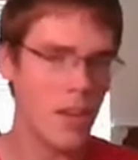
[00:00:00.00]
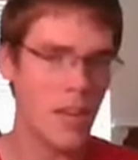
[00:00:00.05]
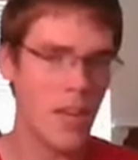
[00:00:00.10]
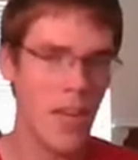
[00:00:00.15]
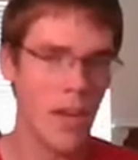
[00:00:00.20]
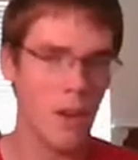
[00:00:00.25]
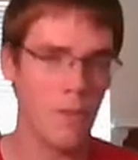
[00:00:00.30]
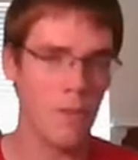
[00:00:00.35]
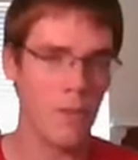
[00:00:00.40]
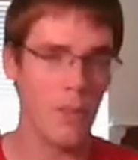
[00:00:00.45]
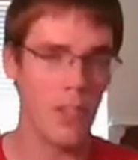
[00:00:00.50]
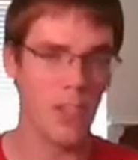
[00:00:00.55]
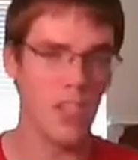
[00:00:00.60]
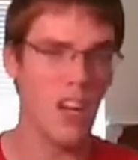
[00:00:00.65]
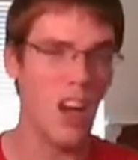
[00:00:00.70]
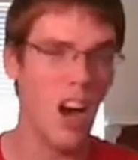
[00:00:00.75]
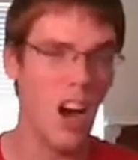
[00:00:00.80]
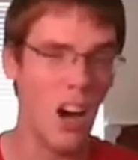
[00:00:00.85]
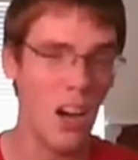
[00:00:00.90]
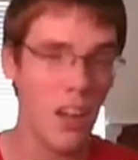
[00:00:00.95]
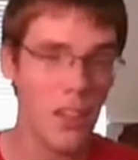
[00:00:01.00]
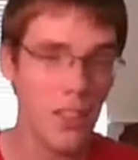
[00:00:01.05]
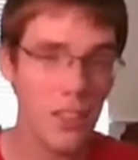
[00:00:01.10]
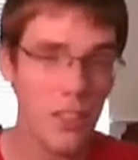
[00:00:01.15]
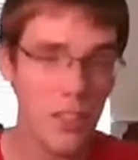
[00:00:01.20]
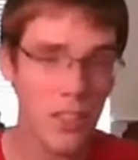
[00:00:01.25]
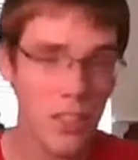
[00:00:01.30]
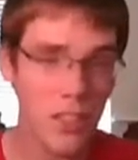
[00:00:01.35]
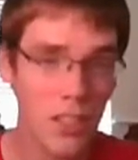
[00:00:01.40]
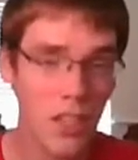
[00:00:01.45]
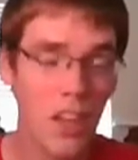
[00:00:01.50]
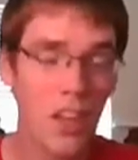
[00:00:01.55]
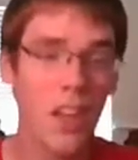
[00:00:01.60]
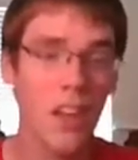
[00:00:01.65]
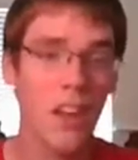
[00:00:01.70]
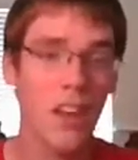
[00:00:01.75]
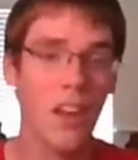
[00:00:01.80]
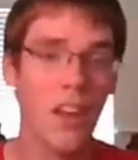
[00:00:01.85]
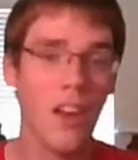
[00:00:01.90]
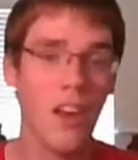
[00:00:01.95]
Now for the cons,
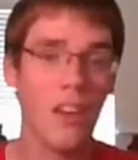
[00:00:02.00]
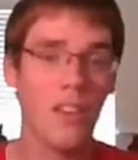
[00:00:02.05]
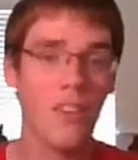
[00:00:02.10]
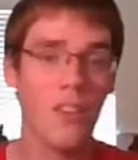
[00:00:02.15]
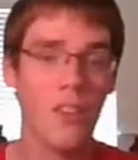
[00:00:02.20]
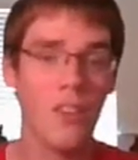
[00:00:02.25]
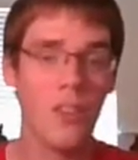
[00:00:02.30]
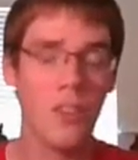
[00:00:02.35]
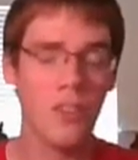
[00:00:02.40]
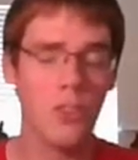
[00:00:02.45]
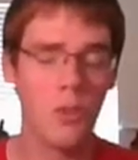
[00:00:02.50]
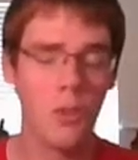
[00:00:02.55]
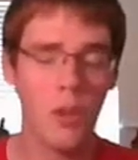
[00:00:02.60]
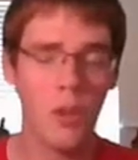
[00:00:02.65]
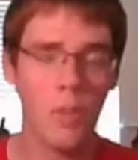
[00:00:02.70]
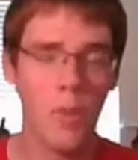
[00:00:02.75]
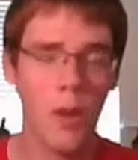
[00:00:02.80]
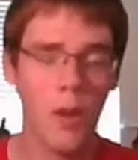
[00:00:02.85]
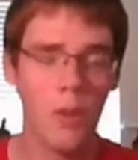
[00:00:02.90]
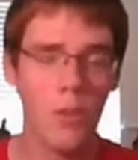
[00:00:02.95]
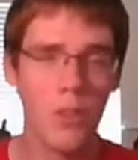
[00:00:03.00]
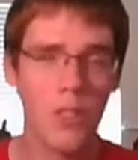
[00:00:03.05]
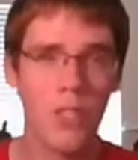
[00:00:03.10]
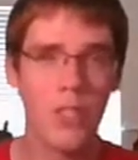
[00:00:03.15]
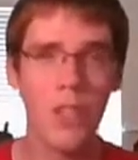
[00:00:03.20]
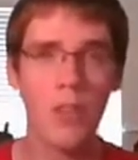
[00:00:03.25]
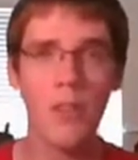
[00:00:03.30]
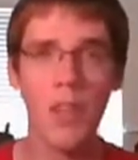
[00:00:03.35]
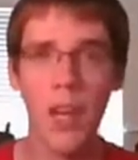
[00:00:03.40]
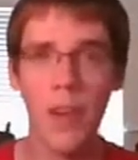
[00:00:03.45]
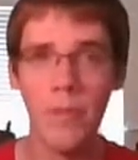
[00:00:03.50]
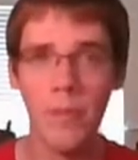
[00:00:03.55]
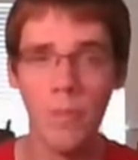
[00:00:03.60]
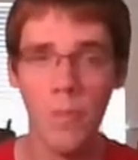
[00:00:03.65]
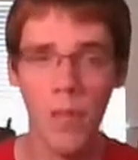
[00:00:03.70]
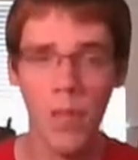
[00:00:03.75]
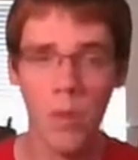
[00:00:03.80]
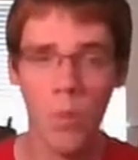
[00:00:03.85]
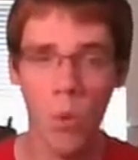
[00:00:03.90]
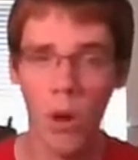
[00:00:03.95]
the story mode still left
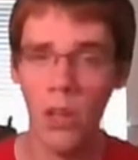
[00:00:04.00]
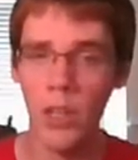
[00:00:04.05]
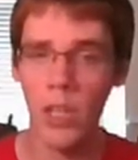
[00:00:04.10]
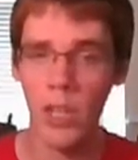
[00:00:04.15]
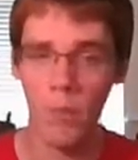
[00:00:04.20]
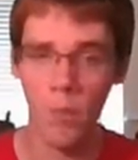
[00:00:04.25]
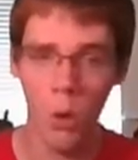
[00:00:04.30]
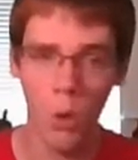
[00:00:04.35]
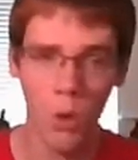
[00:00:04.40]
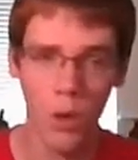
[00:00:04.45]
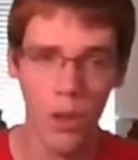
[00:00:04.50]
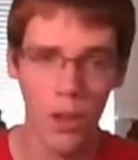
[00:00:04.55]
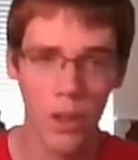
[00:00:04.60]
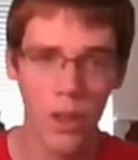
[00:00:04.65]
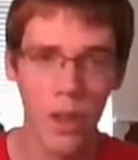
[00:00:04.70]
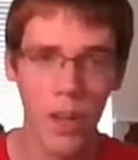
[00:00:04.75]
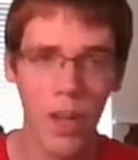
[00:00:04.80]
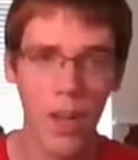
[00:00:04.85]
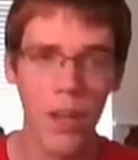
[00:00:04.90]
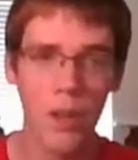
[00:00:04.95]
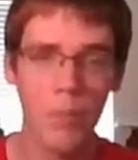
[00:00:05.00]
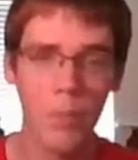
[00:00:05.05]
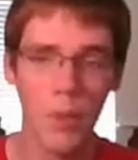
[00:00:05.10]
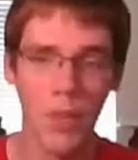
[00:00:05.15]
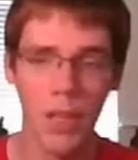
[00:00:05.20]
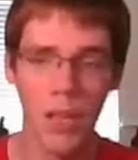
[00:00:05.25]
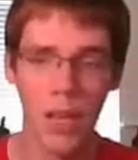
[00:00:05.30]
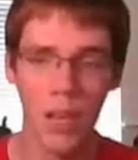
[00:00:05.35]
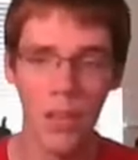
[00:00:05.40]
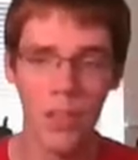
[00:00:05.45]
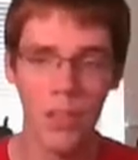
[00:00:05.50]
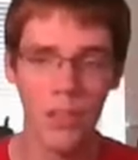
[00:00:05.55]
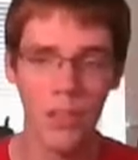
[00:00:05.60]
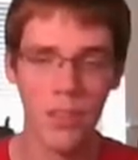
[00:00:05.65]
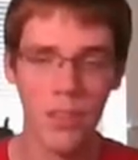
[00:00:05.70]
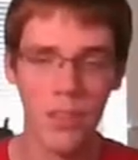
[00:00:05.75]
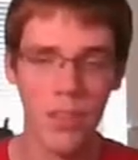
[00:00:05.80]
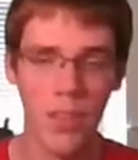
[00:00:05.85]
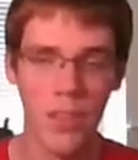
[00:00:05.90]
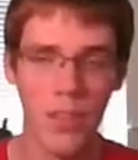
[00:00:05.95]
me wanting more
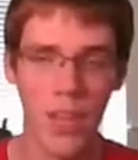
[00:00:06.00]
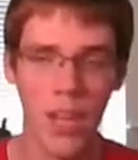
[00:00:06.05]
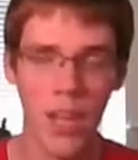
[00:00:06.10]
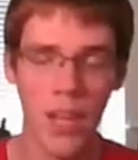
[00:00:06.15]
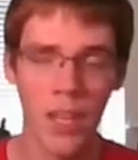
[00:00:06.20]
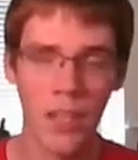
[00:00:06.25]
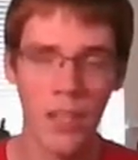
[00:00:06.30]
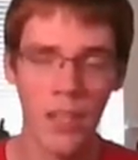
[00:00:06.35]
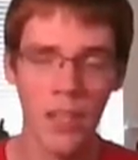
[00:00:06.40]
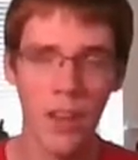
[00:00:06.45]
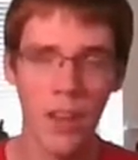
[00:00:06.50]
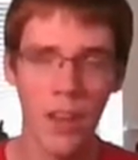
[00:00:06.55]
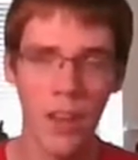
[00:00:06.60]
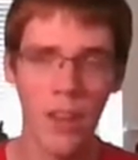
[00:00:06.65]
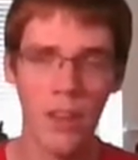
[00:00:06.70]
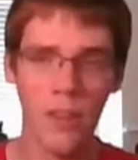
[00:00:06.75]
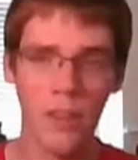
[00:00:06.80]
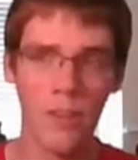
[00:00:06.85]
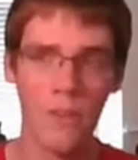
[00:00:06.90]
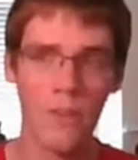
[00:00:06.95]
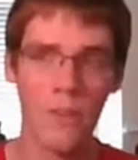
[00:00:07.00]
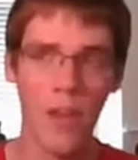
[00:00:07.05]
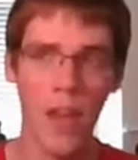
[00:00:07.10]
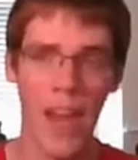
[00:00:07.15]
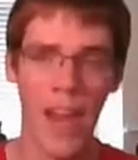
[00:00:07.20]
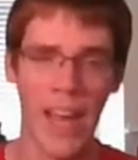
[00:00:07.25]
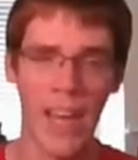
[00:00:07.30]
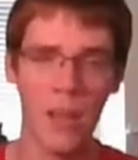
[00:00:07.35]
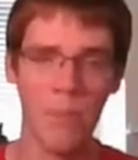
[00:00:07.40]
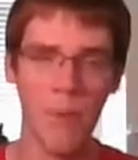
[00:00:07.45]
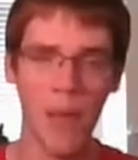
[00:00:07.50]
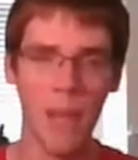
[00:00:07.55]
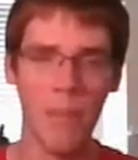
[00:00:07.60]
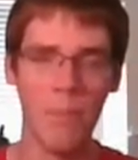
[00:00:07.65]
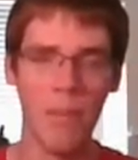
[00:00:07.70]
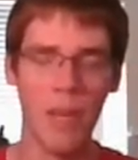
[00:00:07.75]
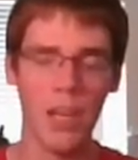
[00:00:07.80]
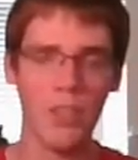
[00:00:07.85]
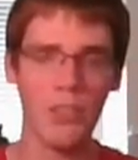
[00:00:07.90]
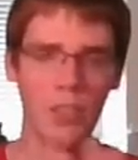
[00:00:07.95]
because they did a lot of anime
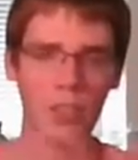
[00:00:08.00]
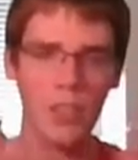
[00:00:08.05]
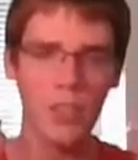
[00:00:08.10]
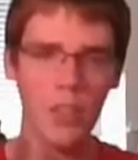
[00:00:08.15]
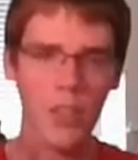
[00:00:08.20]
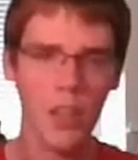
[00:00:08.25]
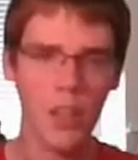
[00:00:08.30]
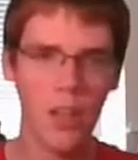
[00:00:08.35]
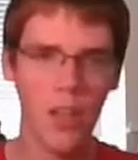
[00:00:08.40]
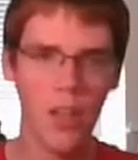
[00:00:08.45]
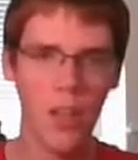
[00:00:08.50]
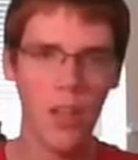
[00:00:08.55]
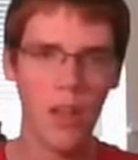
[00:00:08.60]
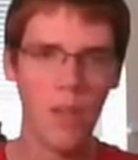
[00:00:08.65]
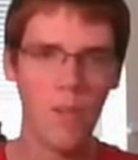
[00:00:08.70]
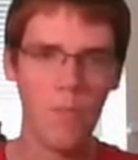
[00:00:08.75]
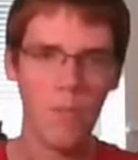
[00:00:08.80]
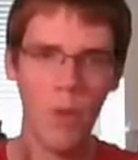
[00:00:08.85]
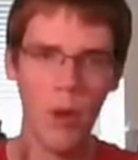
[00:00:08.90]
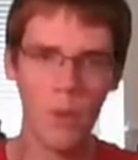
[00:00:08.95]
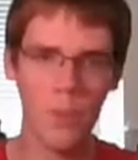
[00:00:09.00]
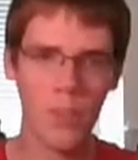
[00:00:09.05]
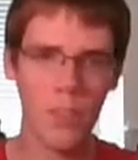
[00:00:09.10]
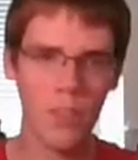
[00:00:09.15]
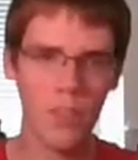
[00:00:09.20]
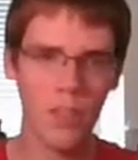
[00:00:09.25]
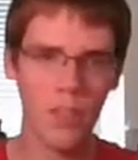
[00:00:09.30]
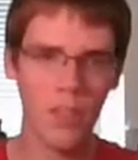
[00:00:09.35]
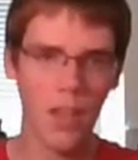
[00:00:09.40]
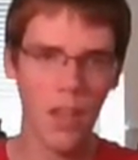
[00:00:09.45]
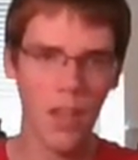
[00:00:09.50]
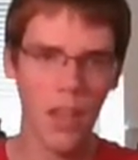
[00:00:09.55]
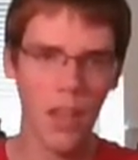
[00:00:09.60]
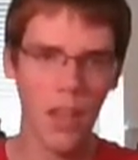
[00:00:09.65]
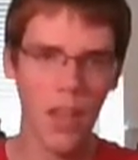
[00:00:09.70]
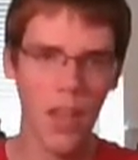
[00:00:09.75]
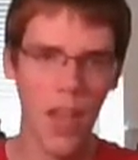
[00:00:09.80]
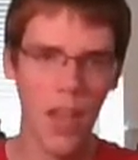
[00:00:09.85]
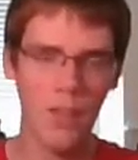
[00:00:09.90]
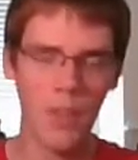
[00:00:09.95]
picture moments,
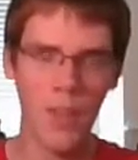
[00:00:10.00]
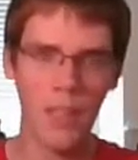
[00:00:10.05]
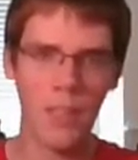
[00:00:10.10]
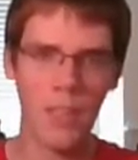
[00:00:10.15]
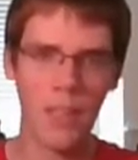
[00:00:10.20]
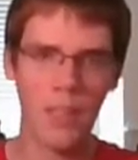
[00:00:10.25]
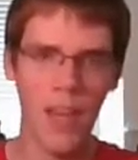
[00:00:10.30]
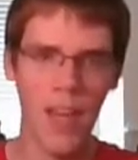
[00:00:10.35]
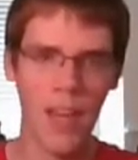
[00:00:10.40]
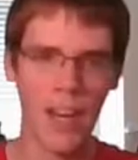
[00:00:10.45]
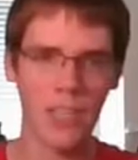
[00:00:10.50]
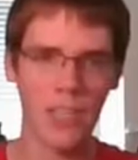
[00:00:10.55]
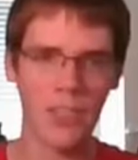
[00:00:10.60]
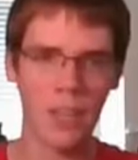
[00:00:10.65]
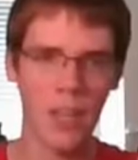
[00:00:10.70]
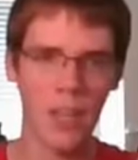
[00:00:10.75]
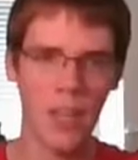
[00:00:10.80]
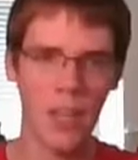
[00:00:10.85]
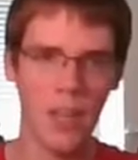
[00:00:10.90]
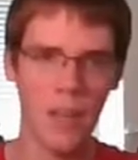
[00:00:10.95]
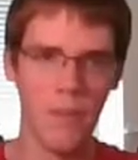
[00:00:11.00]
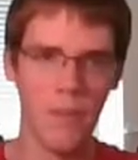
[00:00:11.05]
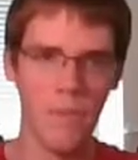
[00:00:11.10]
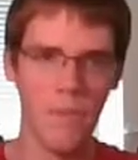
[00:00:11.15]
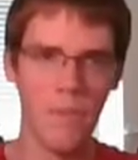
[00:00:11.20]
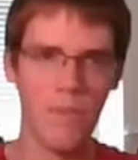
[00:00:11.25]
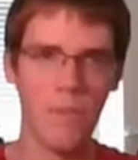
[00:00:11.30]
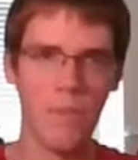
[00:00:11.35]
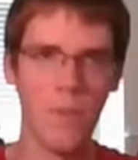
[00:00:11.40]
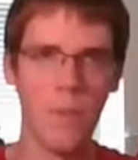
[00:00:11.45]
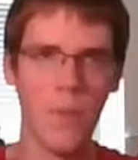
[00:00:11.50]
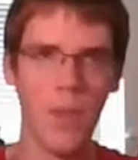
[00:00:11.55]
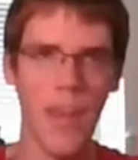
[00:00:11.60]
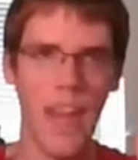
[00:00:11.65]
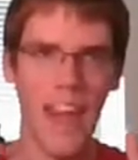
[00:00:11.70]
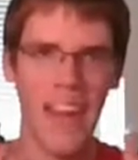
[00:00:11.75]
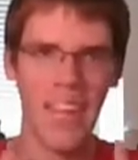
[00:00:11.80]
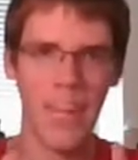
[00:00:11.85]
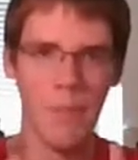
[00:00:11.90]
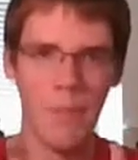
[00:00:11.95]
and they didn't actually
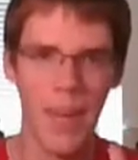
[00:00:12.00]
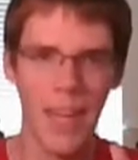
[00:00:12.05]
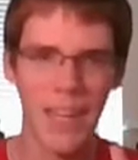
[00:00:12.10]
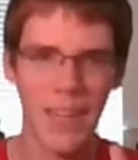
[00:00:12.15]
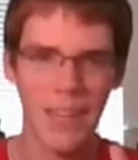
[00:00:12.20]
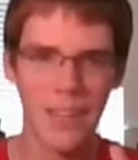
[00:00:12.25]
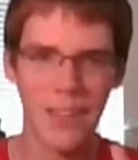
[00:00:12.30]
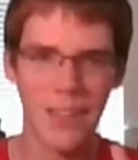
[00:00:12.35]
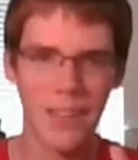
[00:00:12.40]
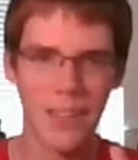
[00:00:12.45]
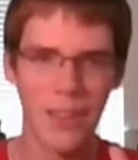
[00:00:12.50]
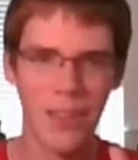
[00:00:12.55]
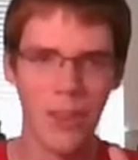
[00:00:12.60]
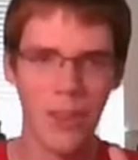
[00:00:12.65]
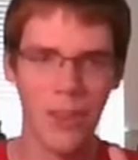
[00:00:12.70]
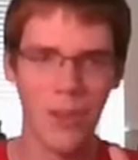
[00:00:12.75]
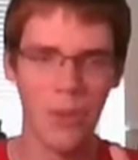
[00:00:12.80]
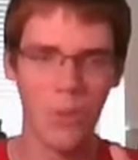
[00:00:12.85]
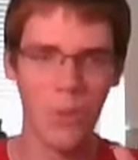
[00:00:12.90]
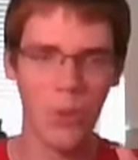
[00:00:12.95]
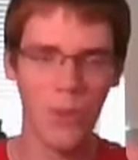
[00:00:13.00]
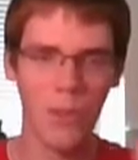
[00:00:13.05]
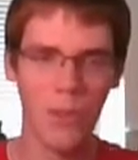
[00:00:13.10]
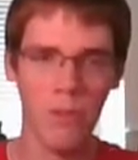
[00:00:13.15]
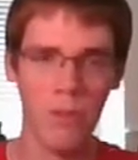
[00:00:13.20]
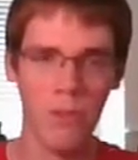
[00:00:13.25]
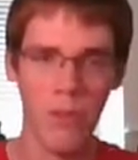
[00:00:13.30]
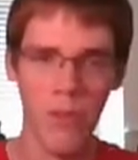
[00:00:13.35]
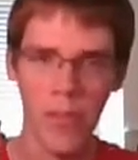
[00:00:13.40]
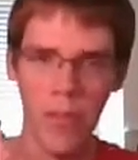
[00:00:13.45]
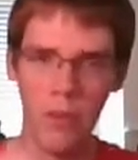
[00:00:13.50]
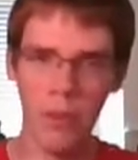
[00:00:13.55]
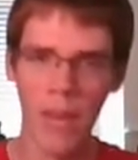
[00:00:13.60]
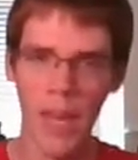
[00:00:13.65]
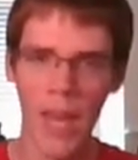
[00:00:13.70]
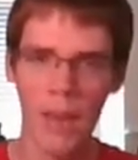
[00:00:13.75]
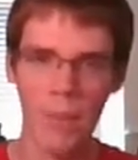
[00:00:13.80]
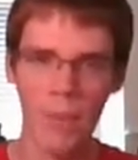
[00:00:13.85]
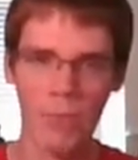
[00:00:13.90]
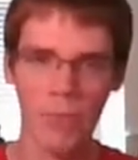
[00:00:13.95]
animate it with the video
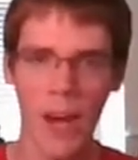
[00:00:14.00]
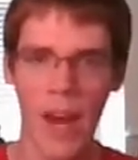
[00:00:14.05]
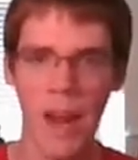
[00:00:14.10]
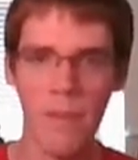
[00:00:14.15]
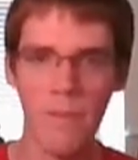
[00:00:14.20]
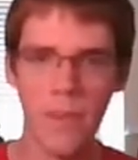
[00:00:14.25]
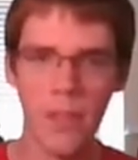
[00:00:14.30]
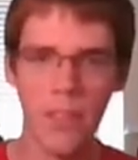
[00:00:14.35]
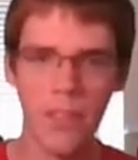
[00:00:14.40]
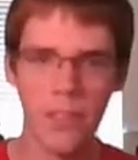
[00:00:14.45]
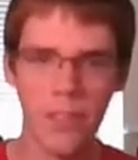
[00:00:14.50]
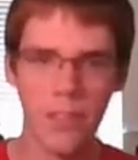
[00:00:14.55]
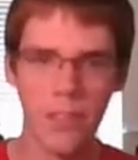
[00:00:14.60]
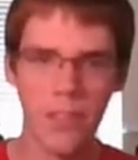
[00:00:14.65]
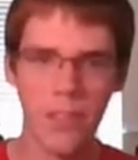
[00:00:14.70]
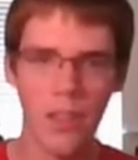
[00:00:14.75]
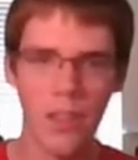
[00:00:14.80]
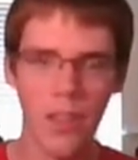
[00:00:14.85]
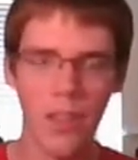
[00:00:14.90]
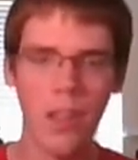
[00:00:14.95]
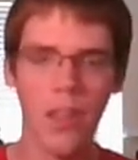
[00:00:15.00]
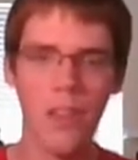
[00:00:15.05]
game graphics.